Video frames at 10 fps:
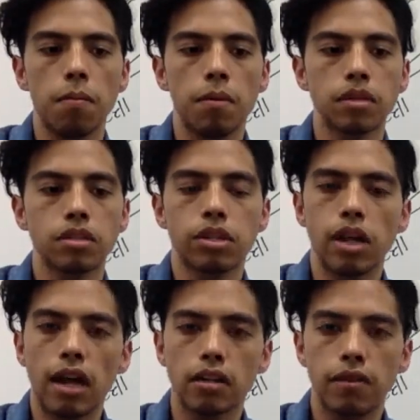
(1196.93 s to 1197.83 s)
it's considered
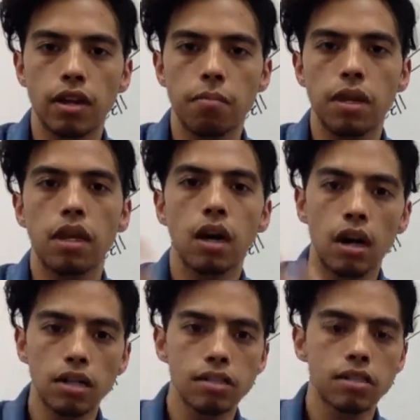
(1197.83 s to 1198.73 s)
activated
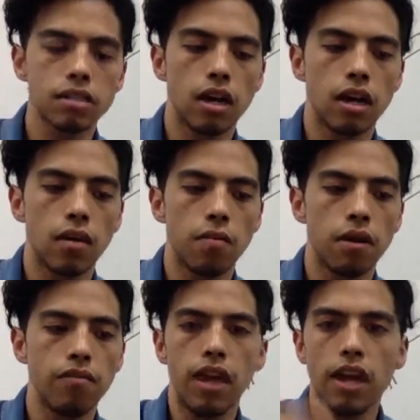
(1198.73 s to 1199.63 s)
because
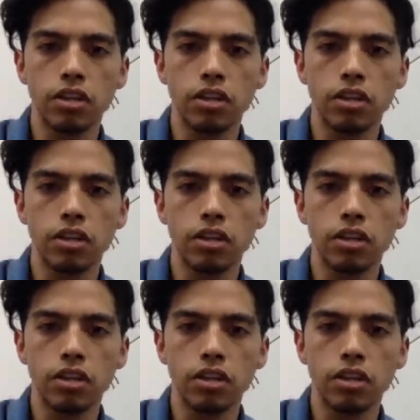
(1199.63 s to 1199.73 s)
of the